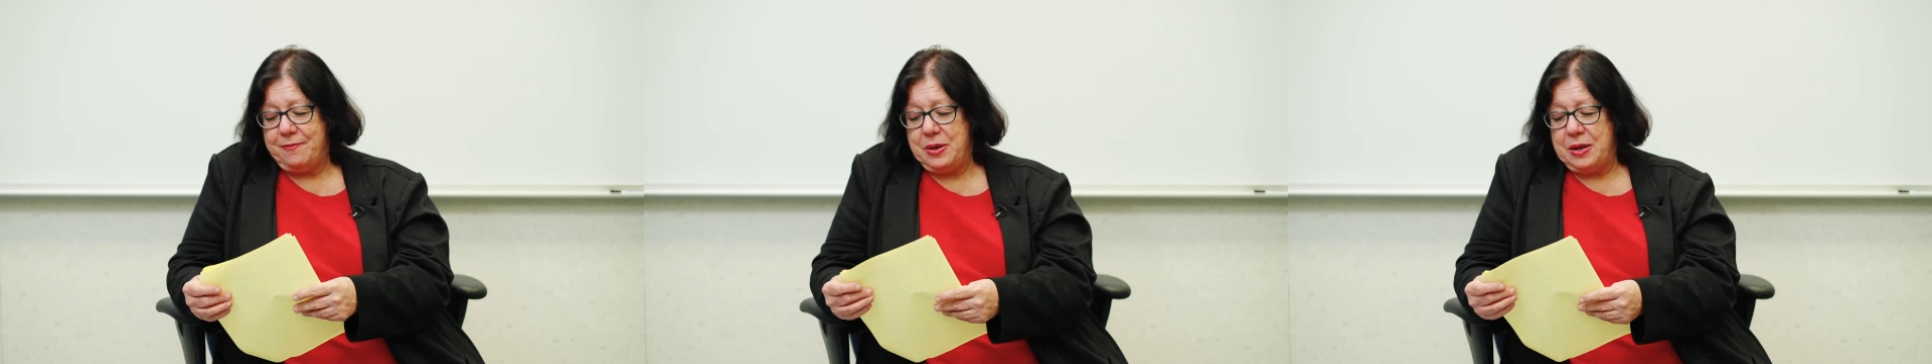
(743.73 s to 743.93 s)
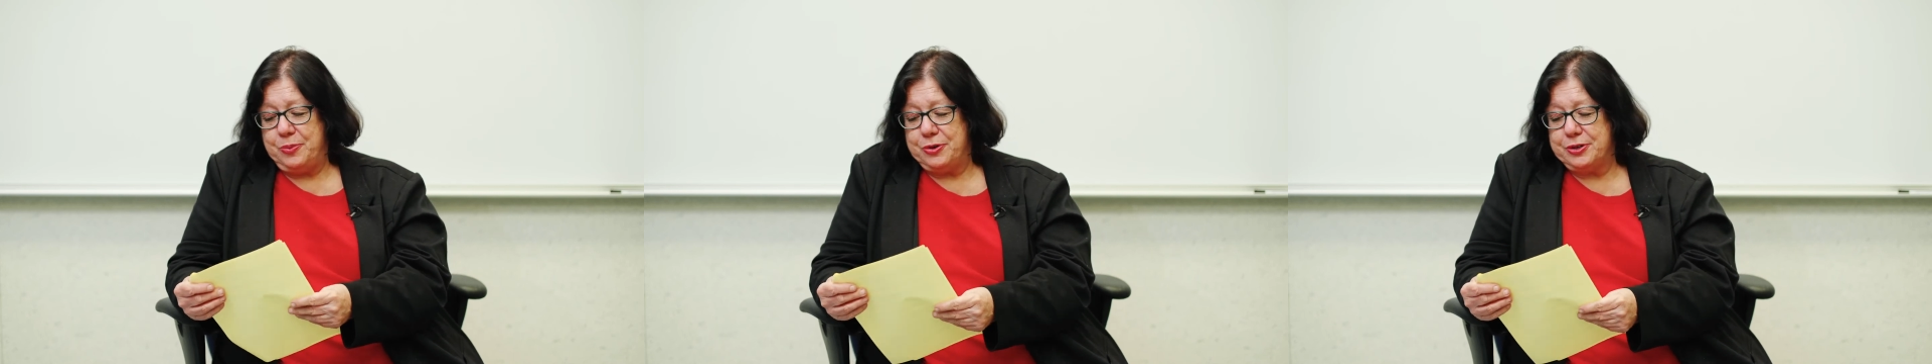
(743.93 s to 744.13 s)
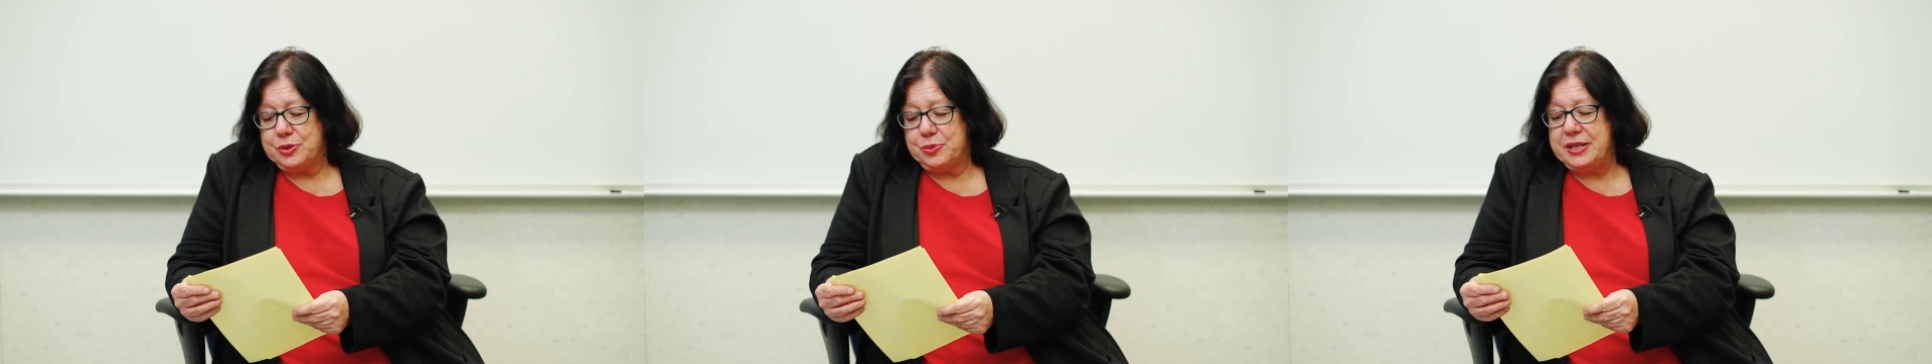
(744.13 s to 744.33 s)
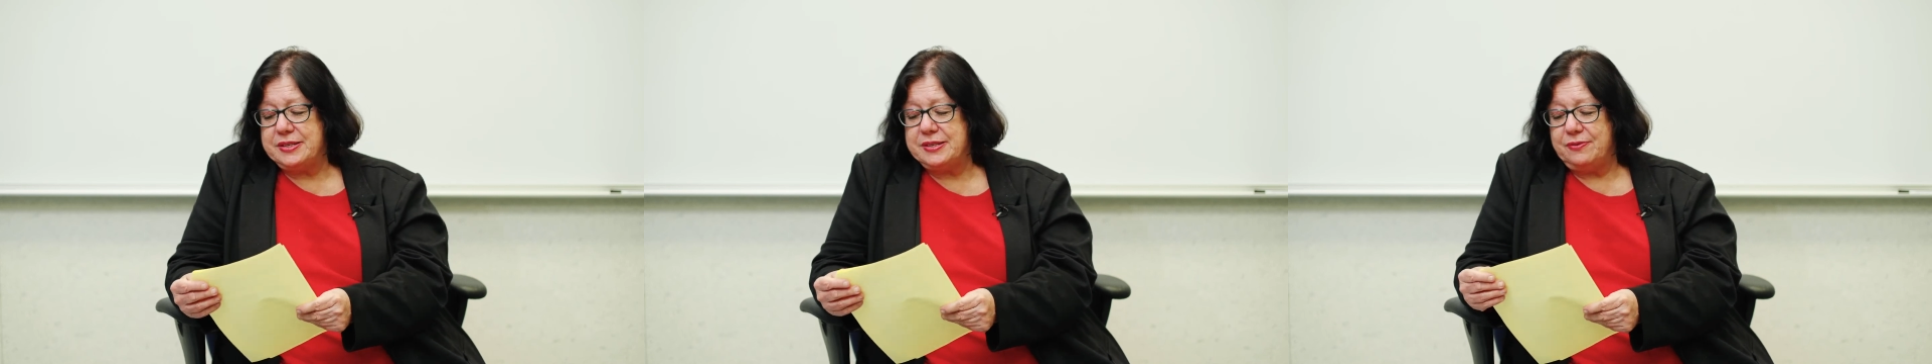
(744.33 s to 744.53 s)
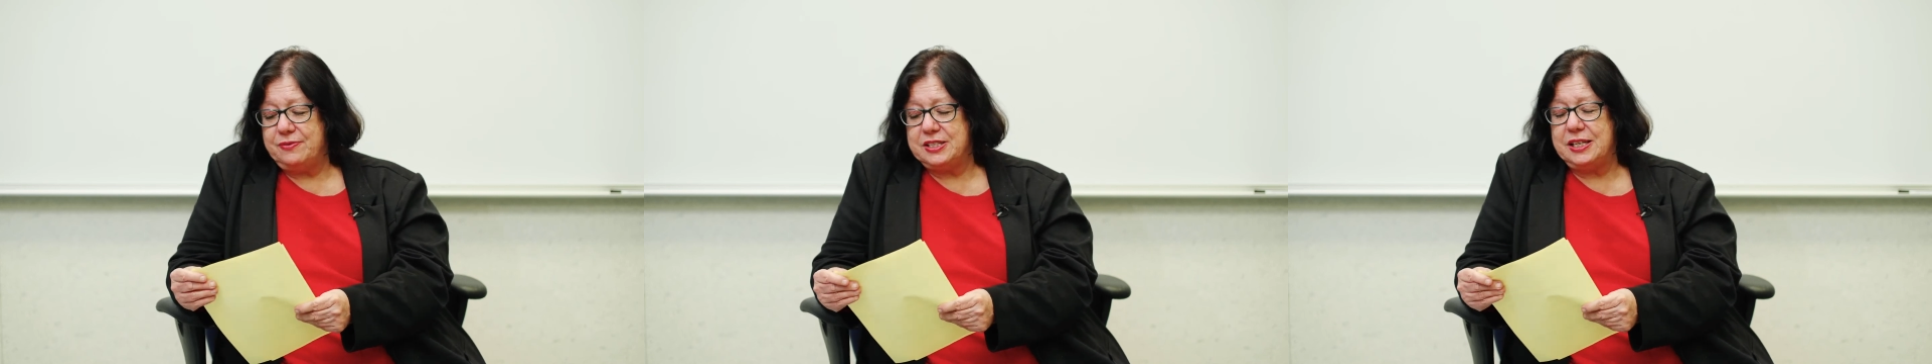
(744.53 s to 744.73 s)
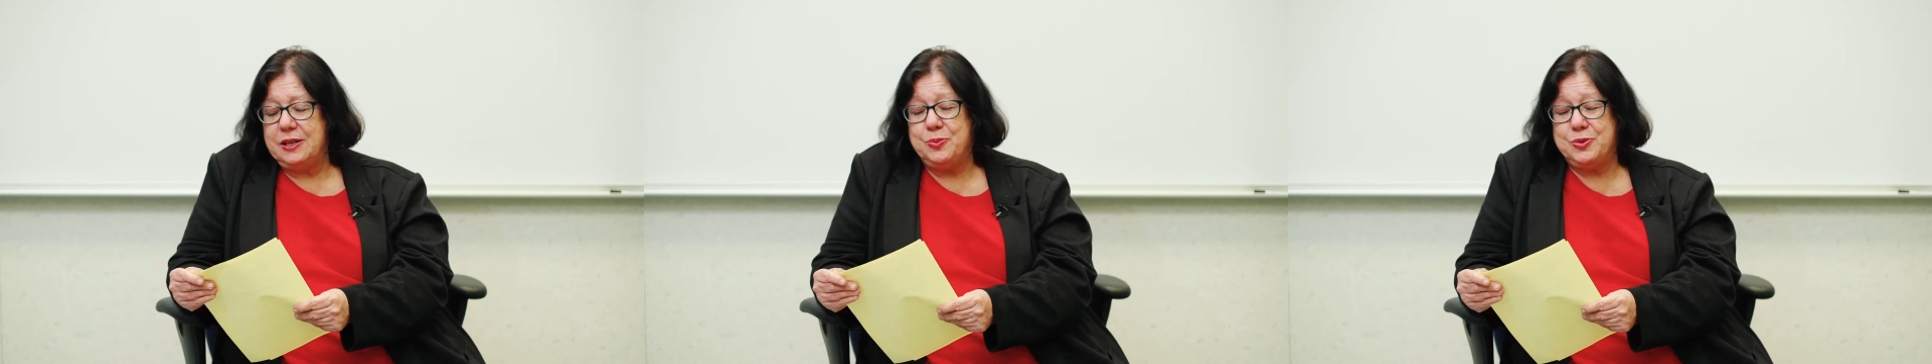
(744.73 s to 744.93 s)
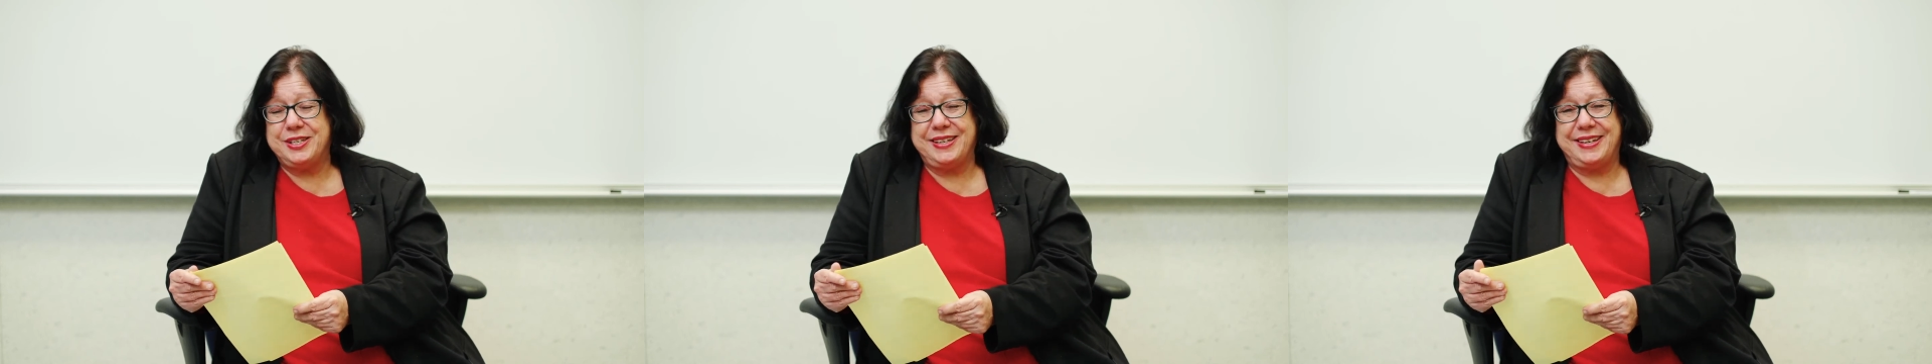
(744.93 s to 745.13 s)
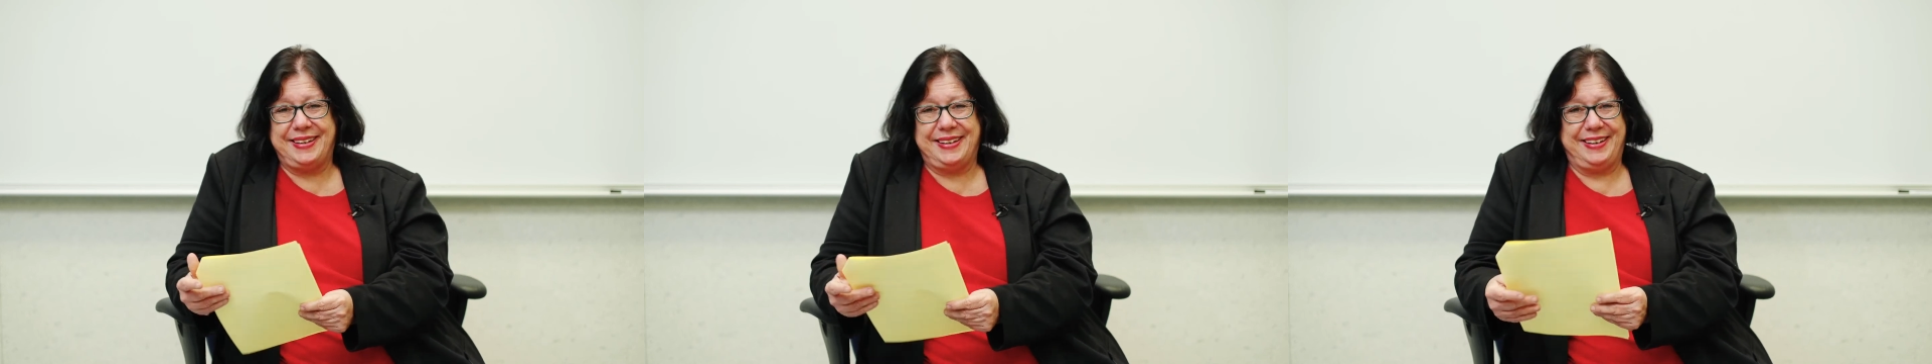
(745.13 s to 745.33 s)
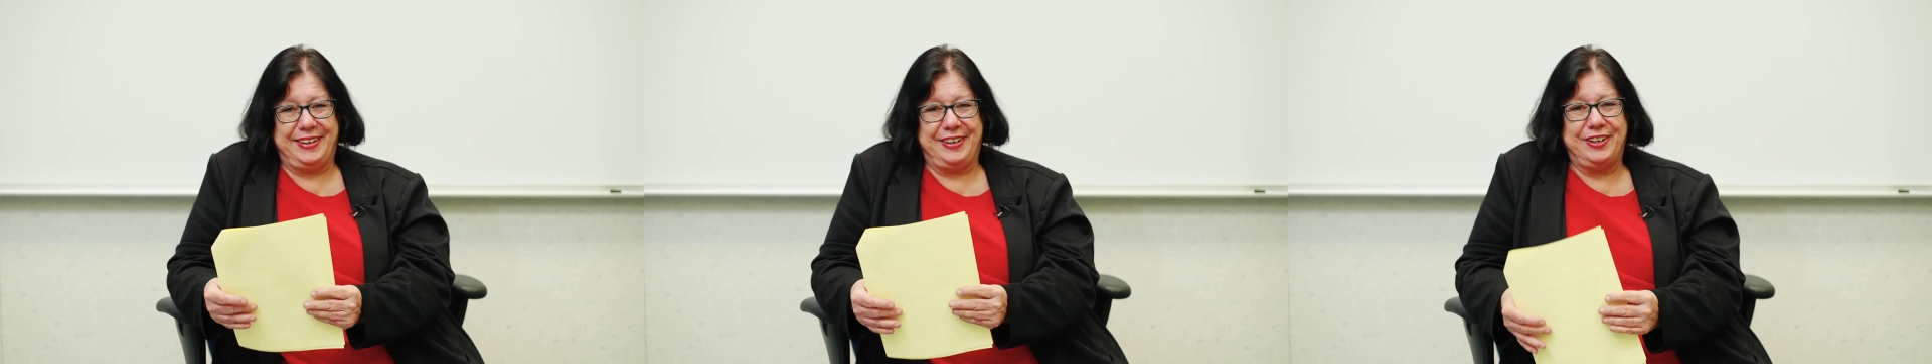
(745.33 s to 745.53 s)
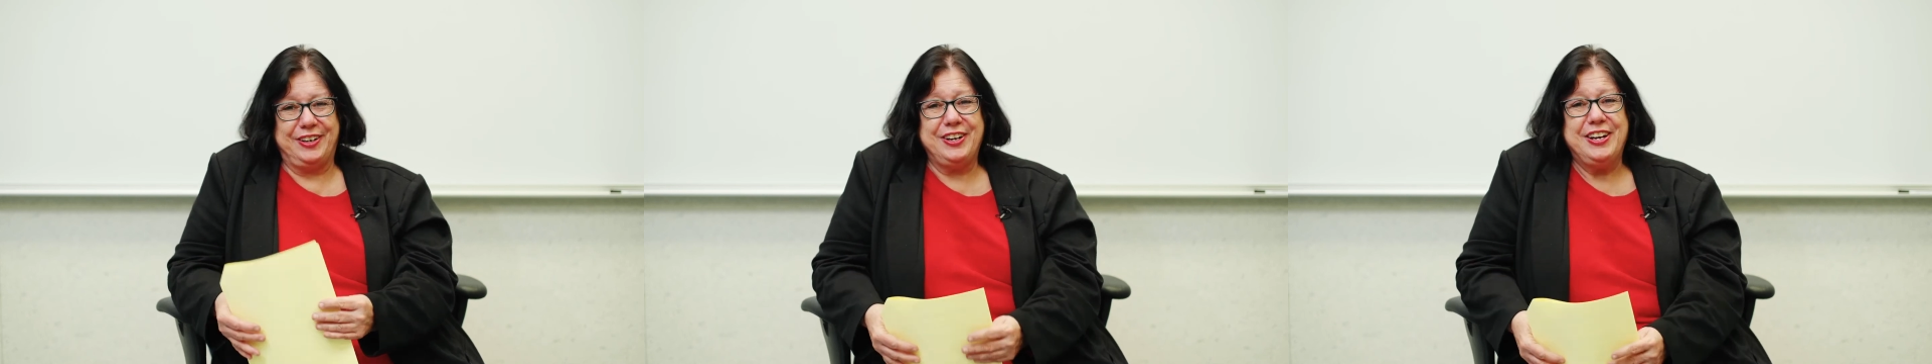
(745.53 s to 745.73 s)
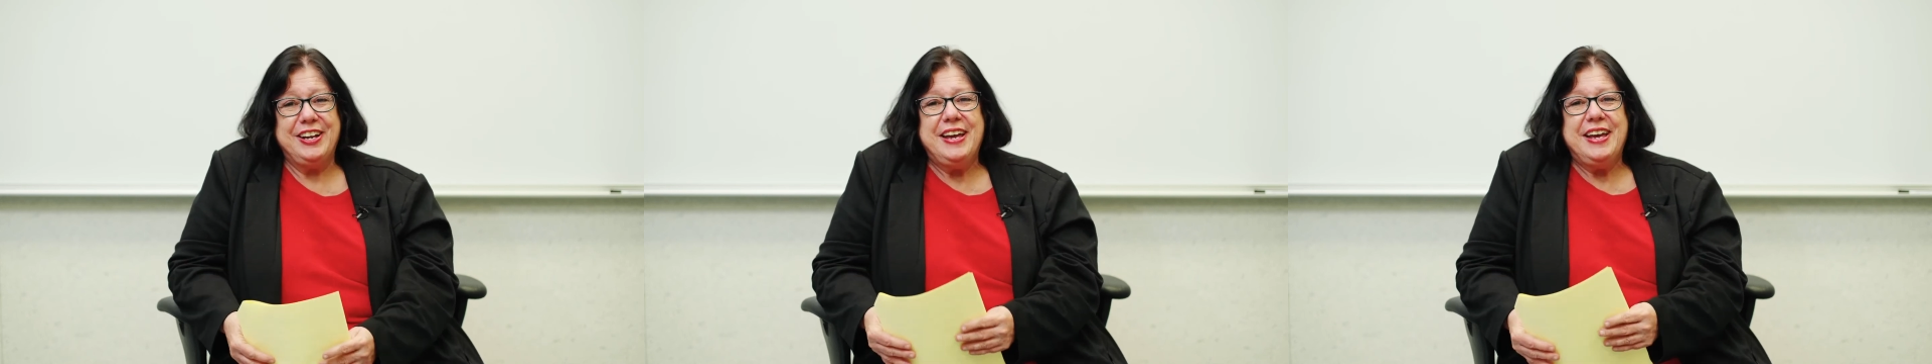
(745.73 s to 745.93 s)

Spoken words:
my persuasive tip sheet here.